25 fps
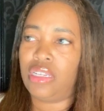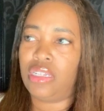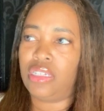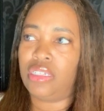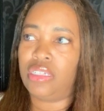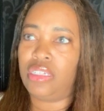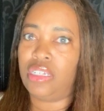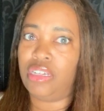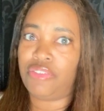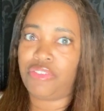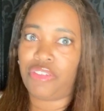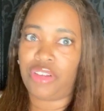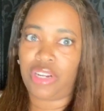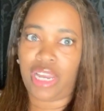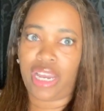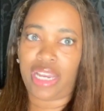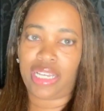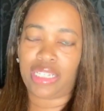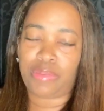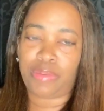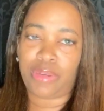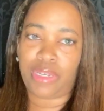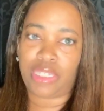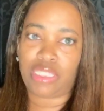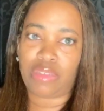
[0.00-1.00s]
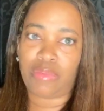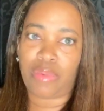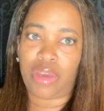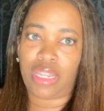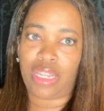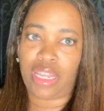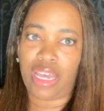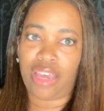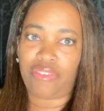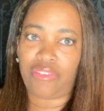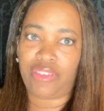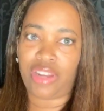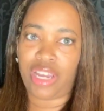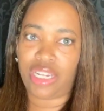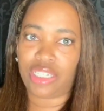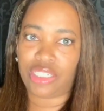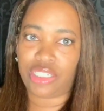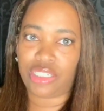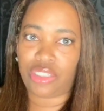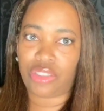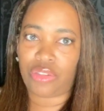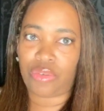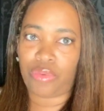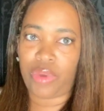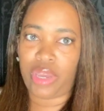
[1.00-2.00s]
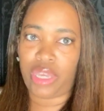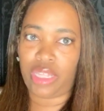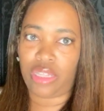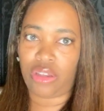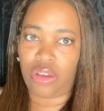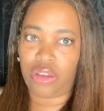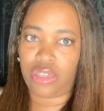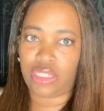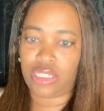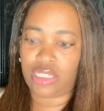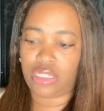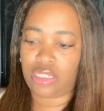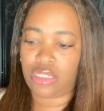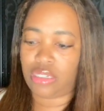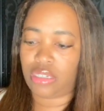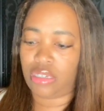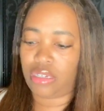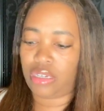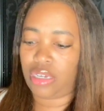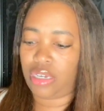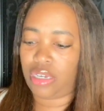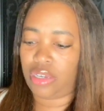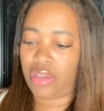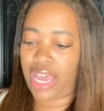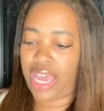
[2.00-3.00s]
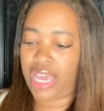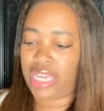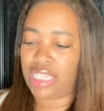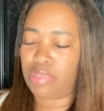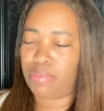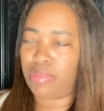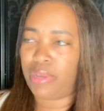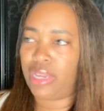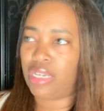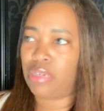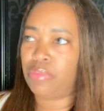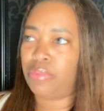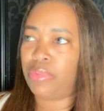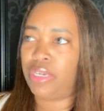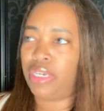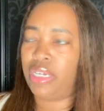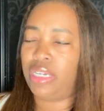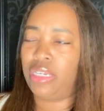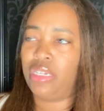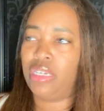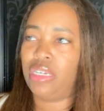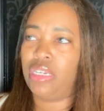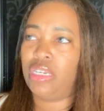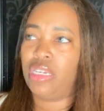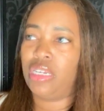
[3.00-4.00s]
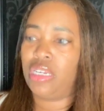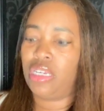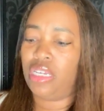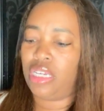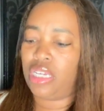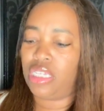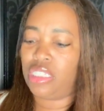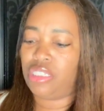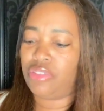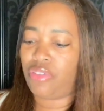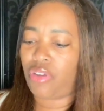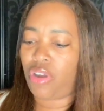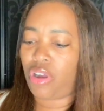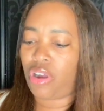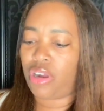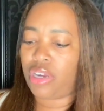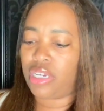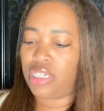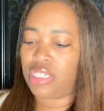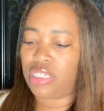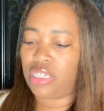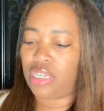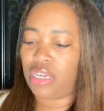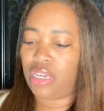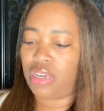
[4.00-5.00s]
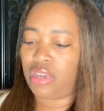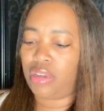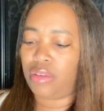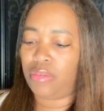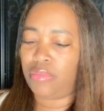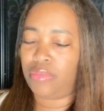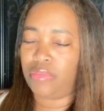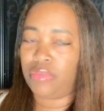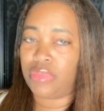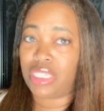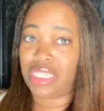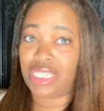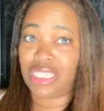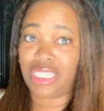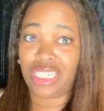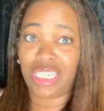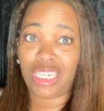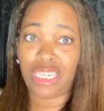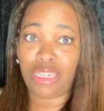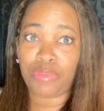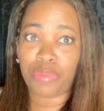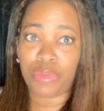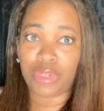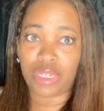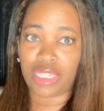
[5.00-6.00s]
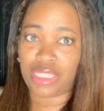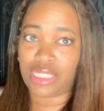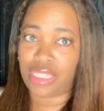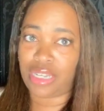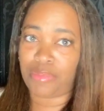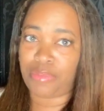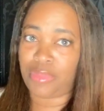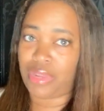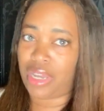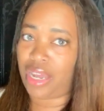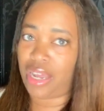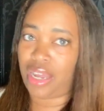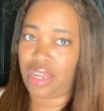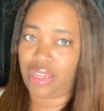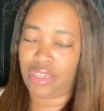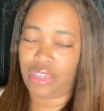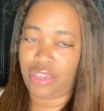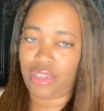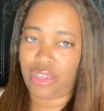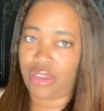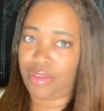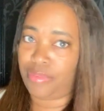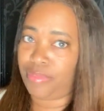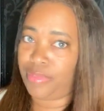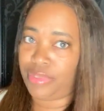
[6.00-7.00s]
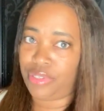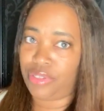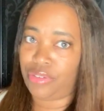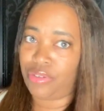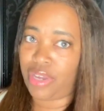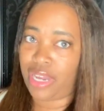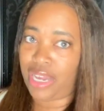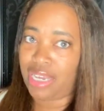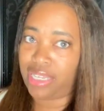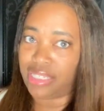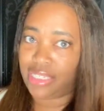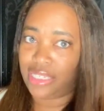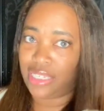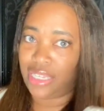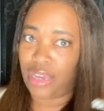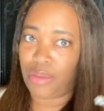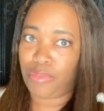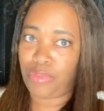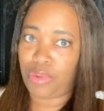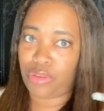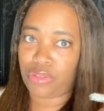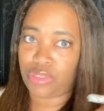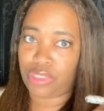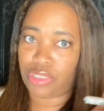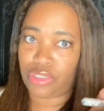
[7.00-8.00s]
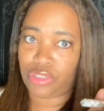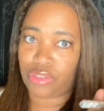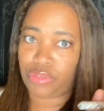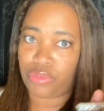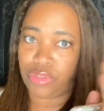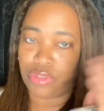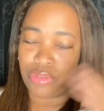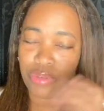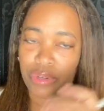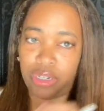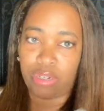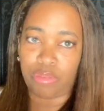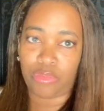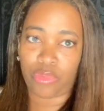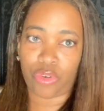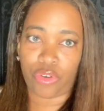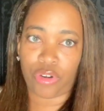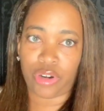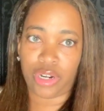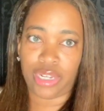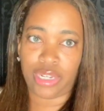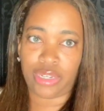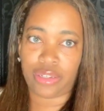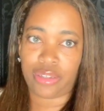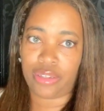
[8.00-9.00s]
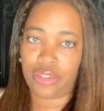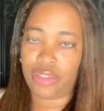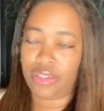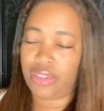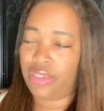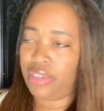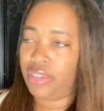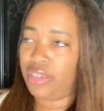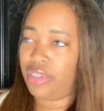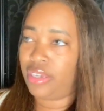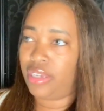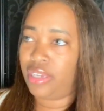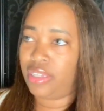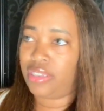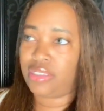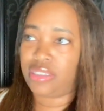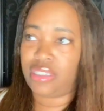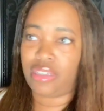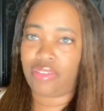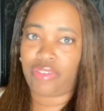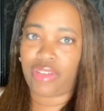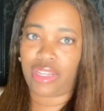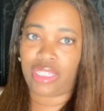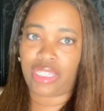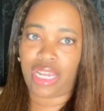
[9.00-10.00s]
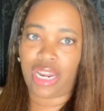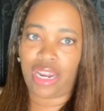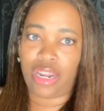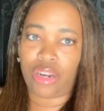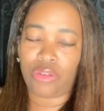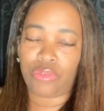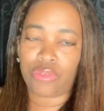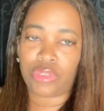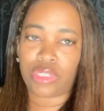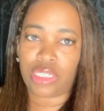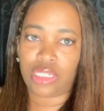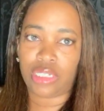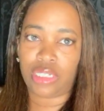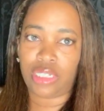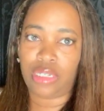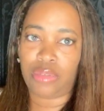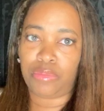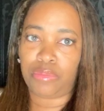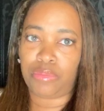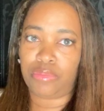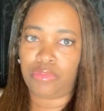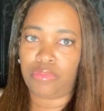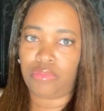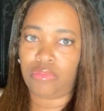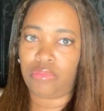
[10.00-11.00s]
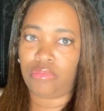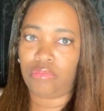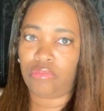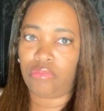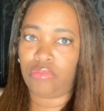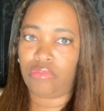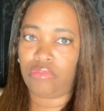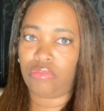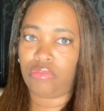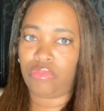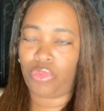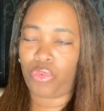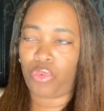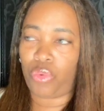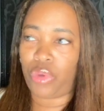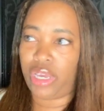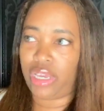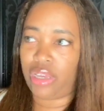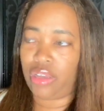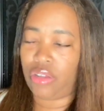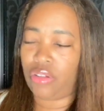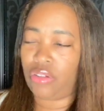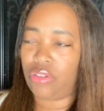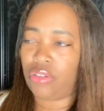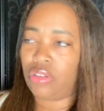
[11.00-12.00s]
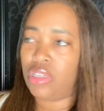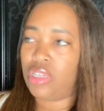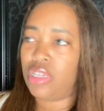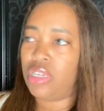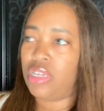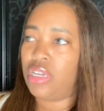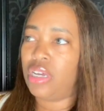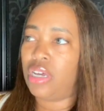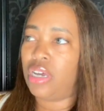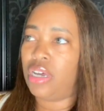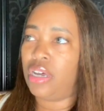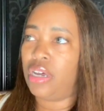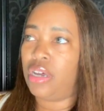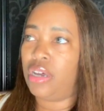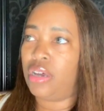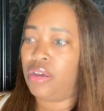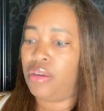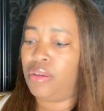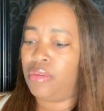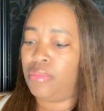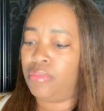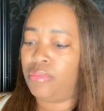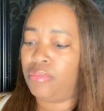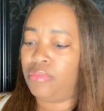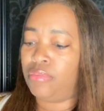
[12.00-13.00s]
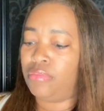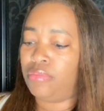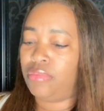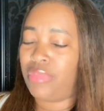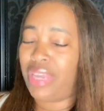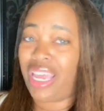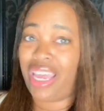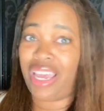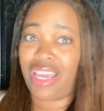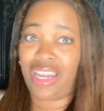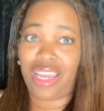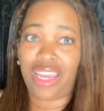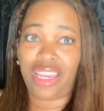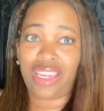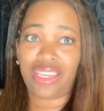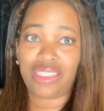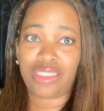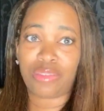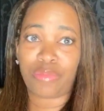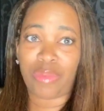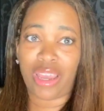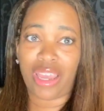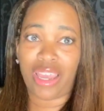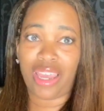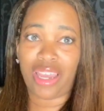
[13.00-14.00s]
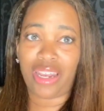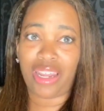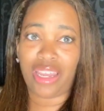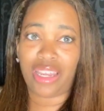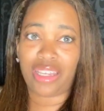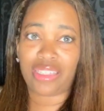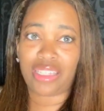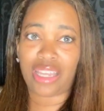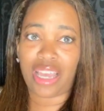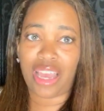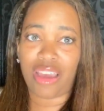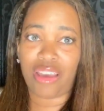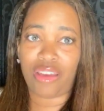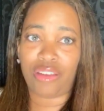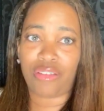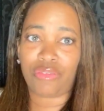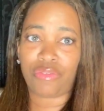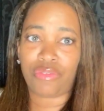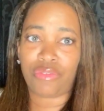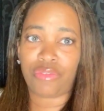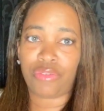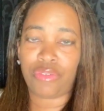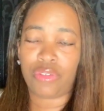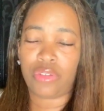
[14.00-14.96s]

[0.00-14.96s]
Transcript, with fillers: different aspects of my life, not just the weight loss uh, aspect, but as far as um, sleep, because I'm not, you, know, you guys see, I posted two and three in the morning and stuff like that. I don't sleep well. Um, headaches. My headaches have